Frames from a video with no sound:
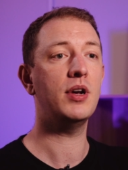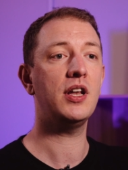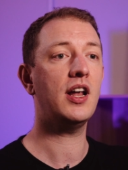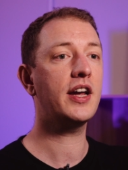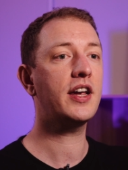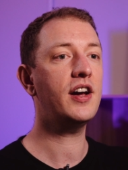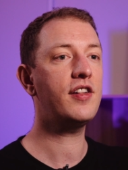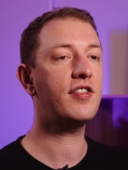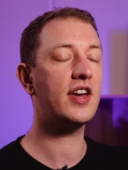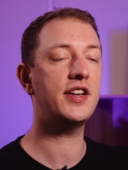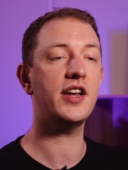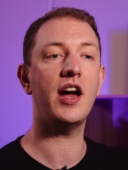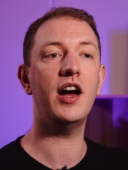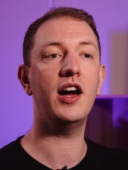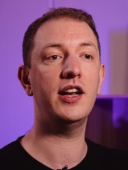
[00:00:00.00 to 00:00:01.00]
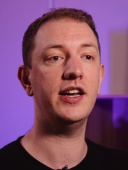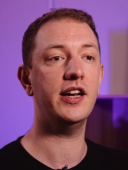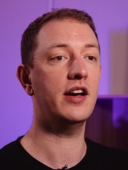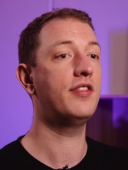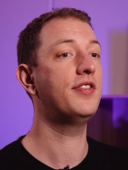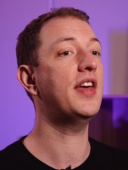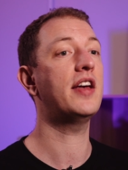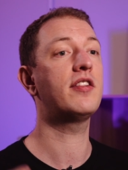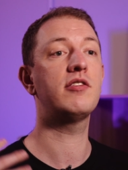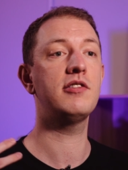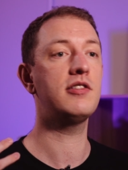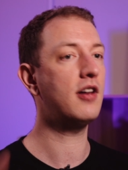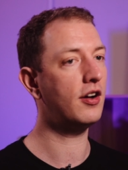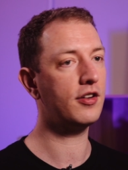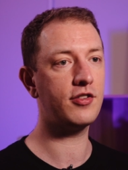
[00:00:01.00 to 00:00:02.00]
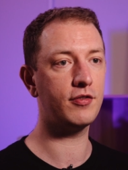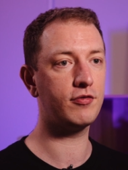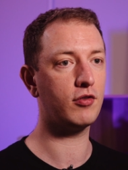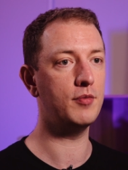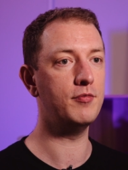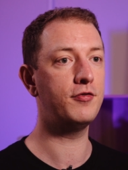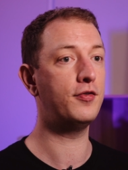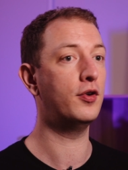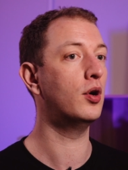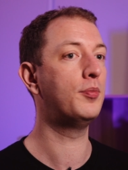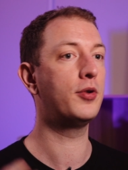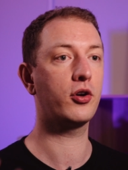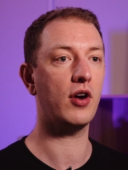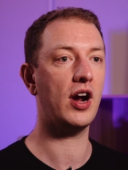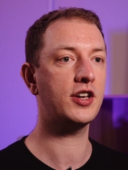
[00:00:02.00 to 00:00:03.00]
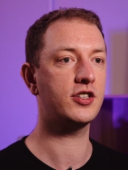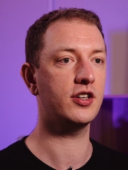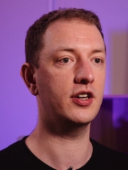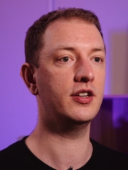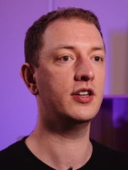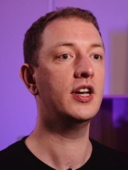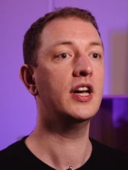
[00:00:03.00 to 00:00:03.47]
But like I said earlier, there's lots of room for progression.